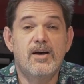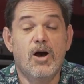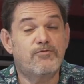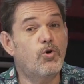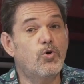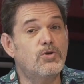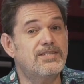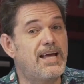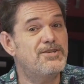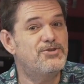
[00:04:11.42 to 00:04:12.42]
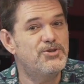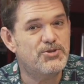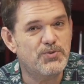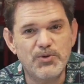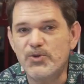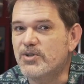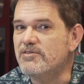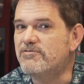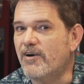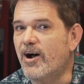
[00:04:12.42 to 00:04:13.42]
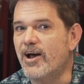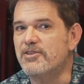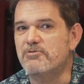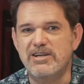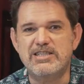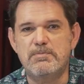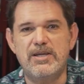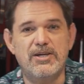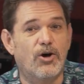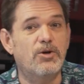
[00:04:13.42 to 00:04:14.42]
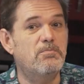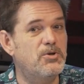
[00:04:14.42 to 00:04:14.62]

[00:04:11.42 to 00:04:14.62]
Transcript: Of course, as usual, you can find the recipe on